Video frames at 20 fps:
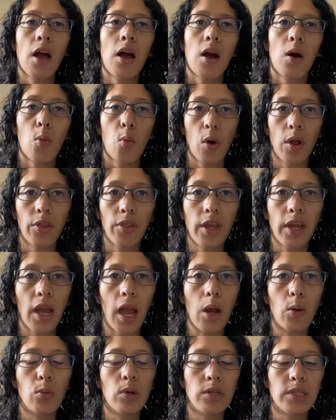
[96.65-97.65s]
One thing I
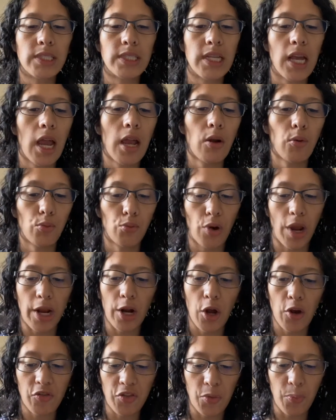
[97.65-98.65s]
will say right
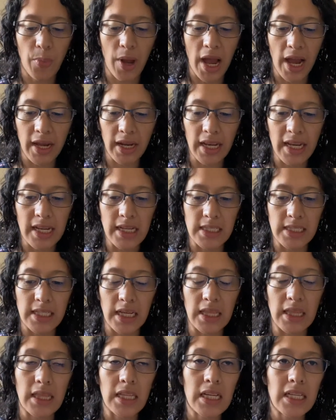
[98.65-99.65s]
off the bat is
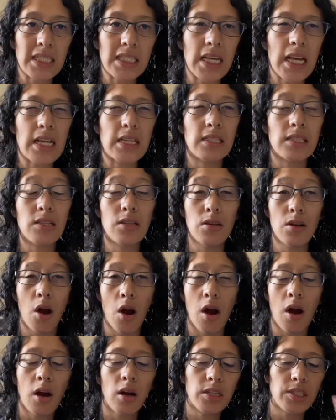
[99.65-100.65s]
that this is
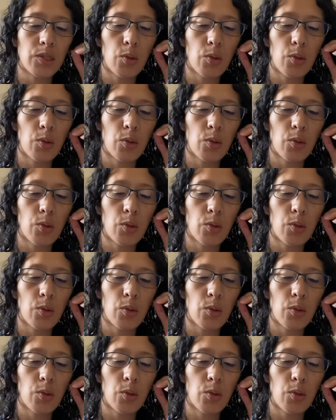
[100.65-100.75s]
not